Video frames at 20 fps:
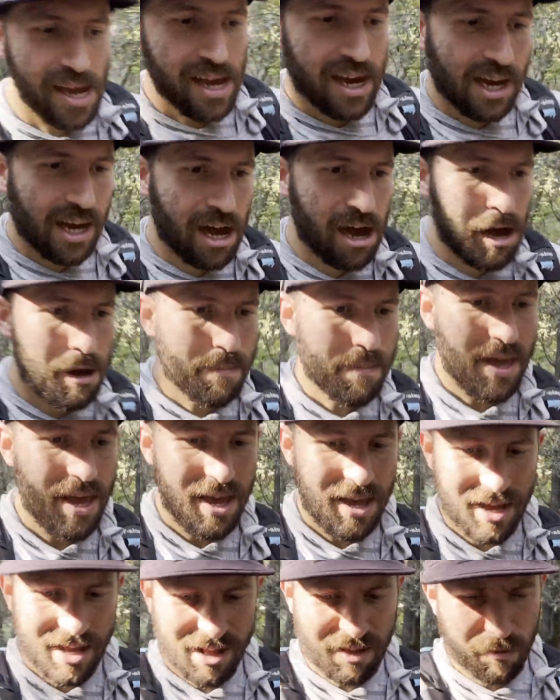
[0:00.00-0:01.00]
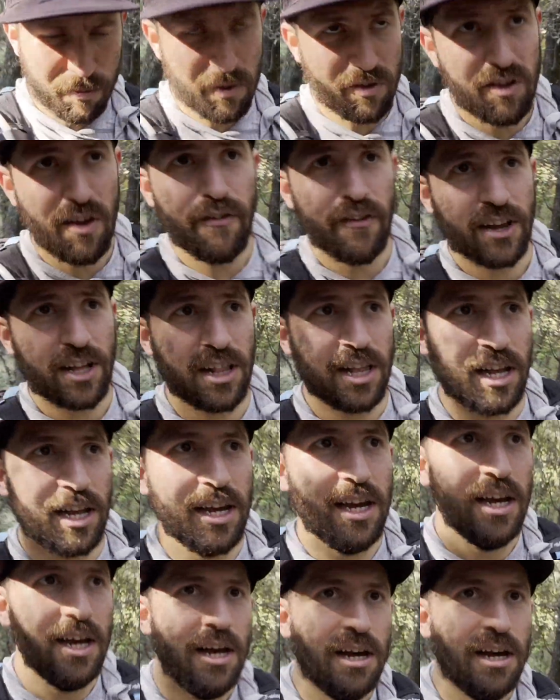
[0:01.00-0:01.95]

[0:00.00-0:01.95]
And specifically,